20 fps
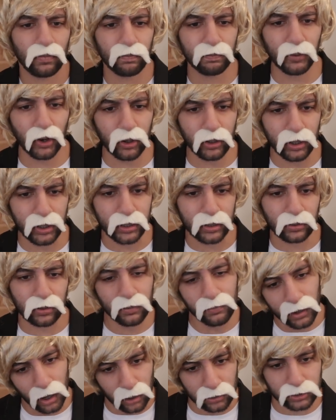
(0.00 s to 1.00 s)
Buddy,
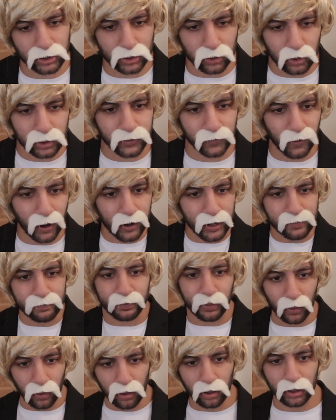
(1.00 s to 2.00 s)
come on, school's very
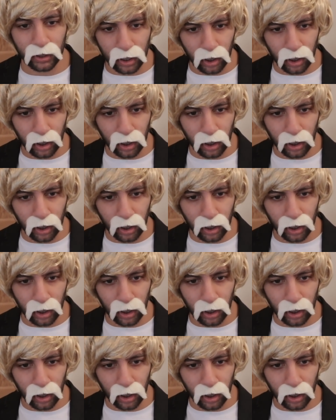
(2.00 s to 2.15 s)
important,